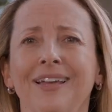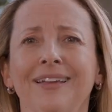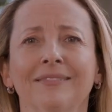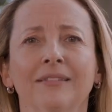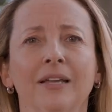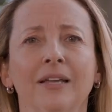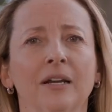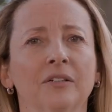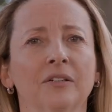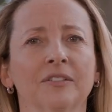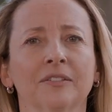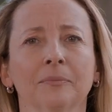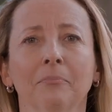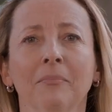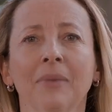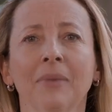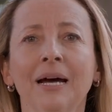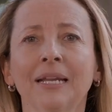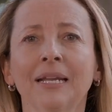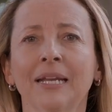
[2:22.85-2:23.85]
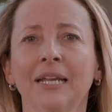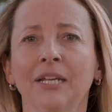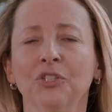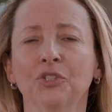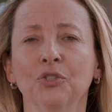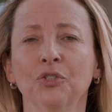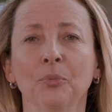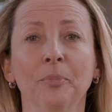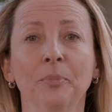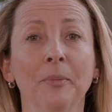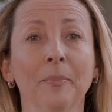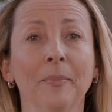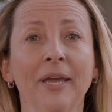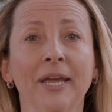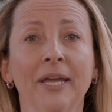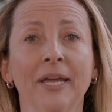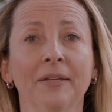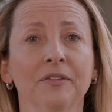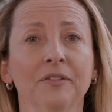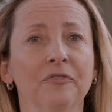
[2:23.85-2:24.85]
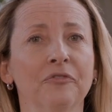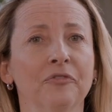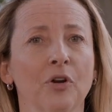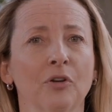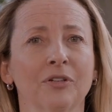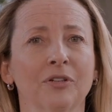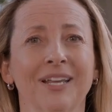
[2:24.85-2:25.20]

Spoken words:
and there is money to be made from